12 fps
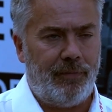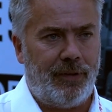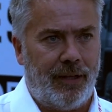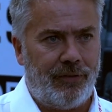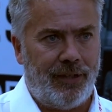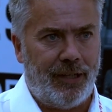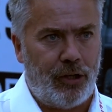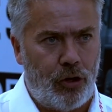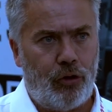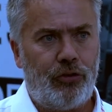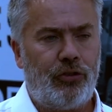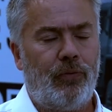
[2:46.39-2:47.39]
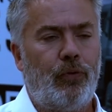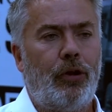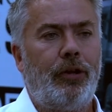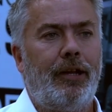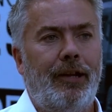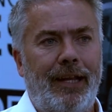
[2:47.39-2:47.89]
that the cost of
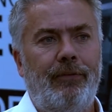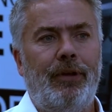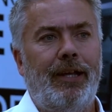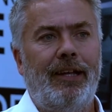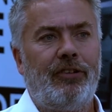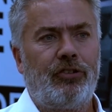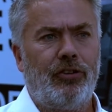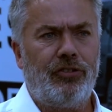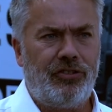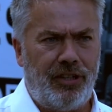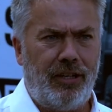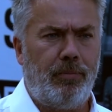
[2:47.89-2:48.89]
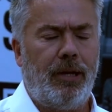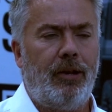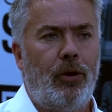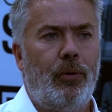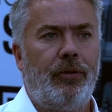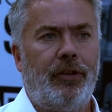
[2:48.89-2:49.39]
running an EV is considerably
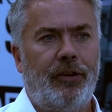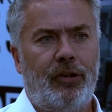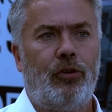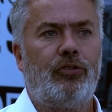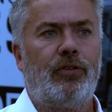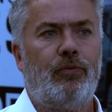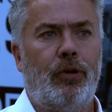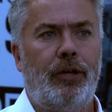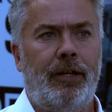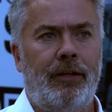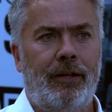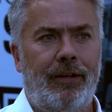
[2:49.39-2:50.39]
lower than the cost of running